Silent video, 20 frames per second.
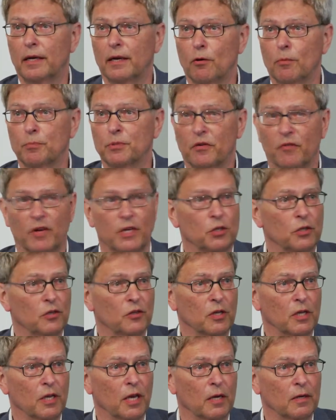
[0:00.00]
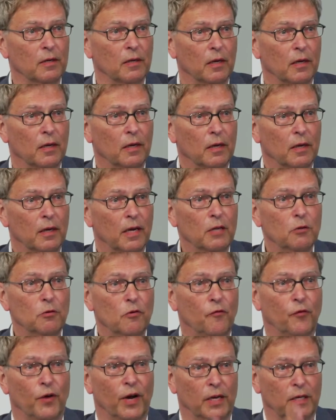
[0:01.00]
observations again, and
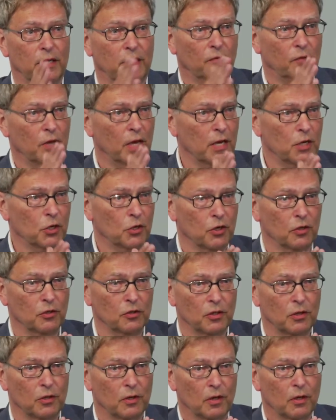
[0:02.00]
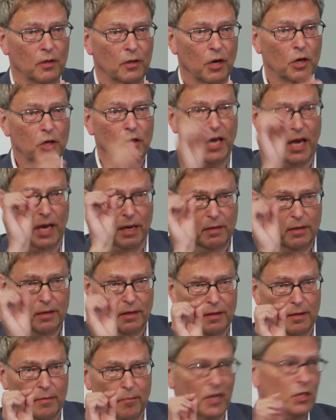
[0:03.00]
you find deviations, again,
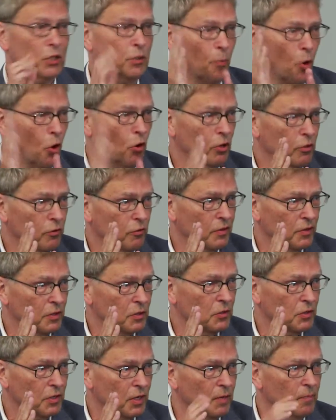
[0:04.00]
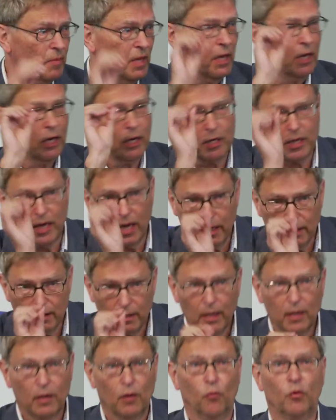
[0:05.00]
much smaller this time, again,
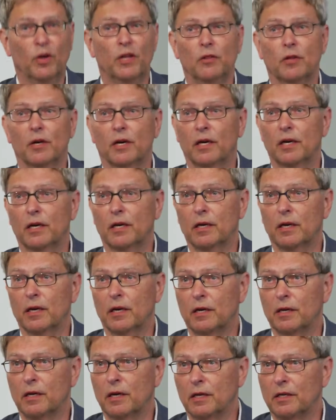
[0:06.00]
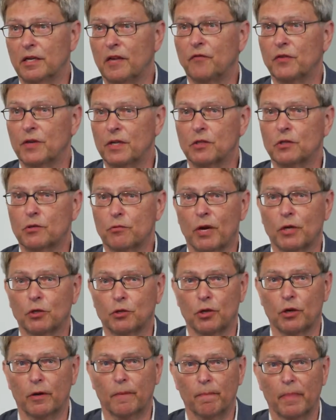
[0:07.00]
with a definite
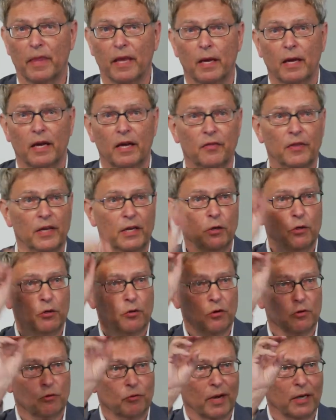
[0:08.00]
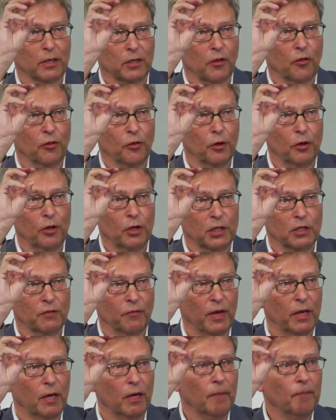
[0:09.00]
structure, and then you construct a third
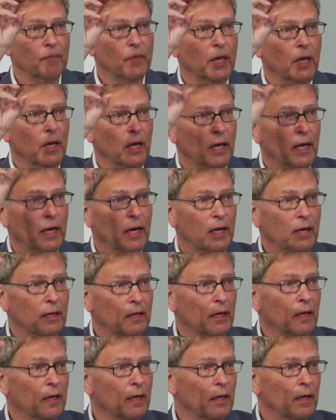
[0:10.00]
sphere, and